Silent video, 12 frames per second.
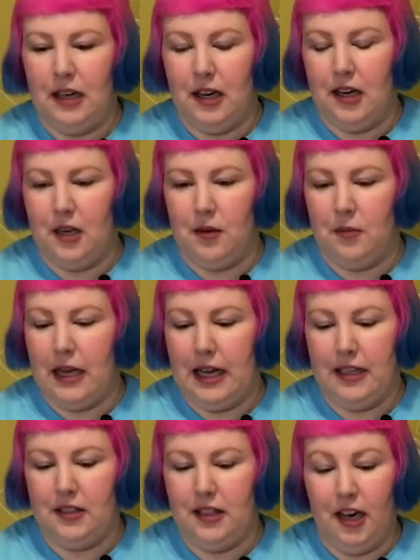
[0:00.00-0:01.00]
Um,
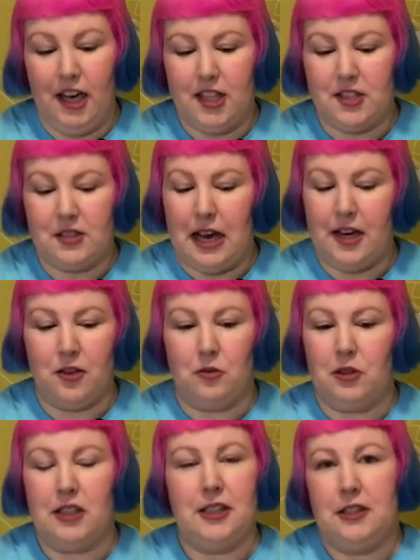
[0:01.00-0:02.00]
and yeah, I just had a
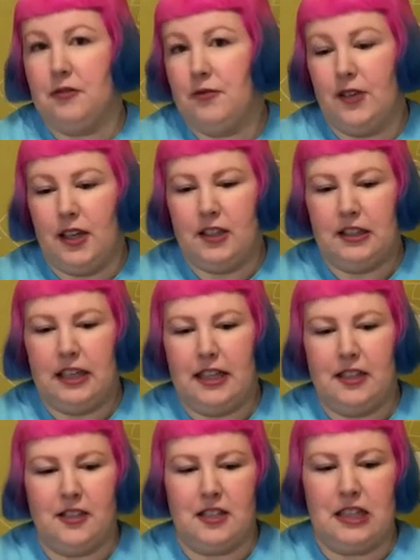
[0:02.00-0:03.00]
really fun
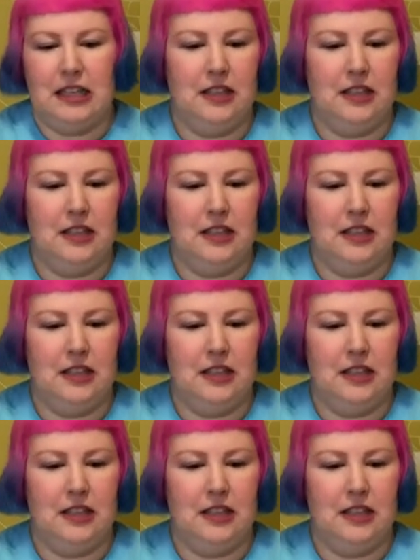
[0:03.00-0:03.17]
and